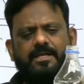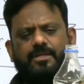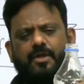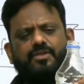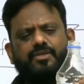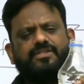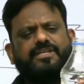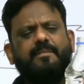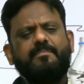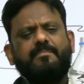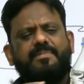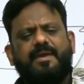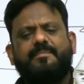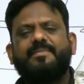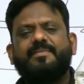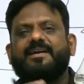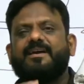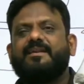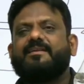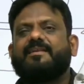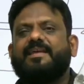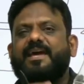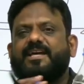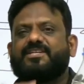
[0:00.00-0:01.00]
Now some
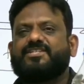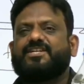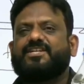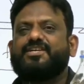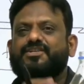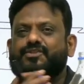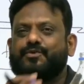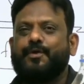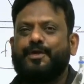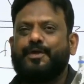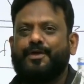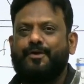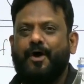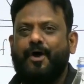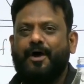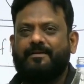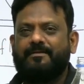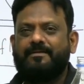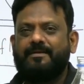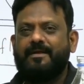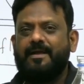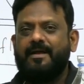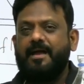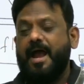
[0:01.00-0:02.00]
chemical reaction is going
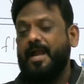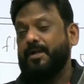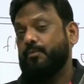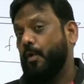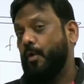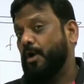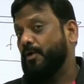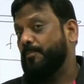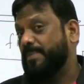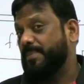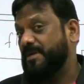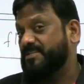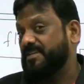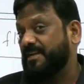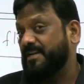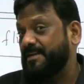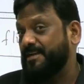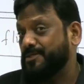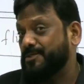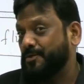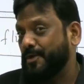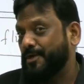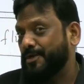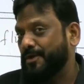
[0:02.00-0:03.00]
on. At what pressure
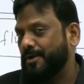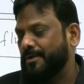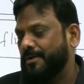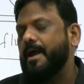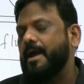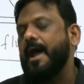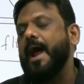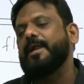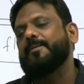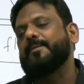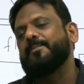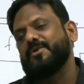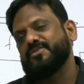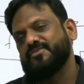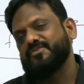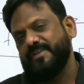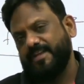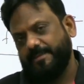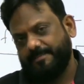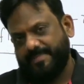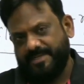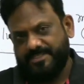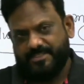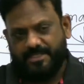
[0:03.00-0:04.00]
it is going on?
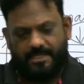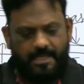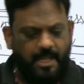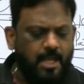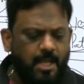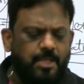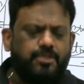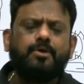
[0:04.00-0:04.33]
Atmospheric pressure.